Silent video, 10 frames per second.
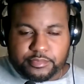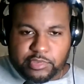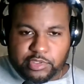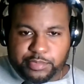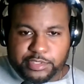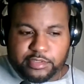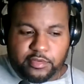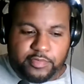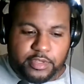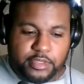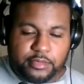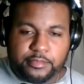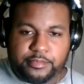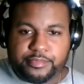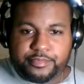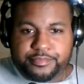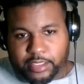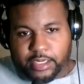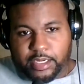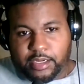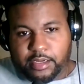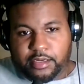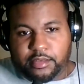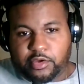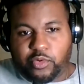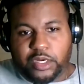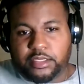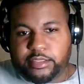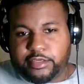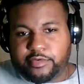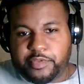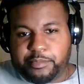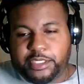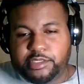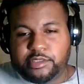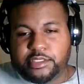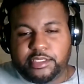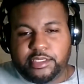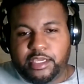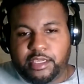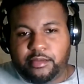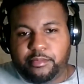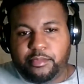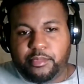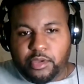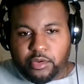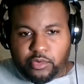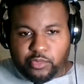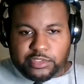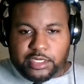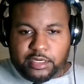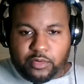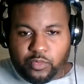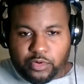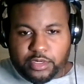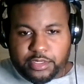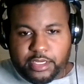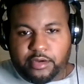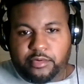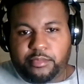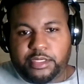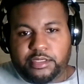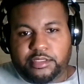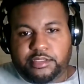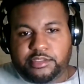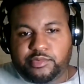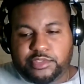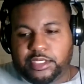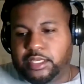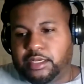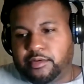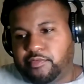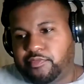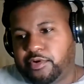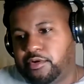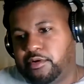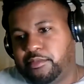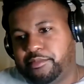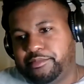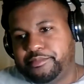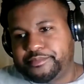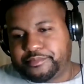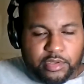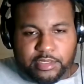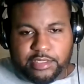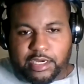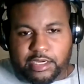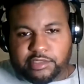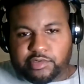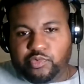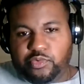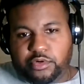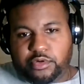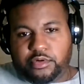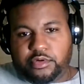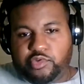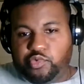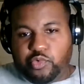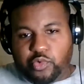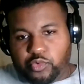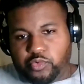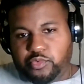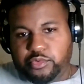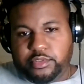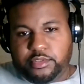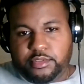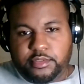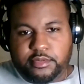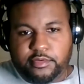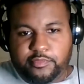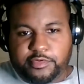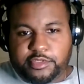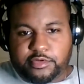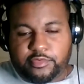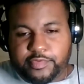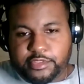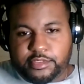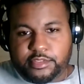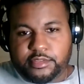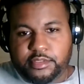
the Pacific, and the quality of the major league game was kind of watered down because it was a lot of guys who were too old for service,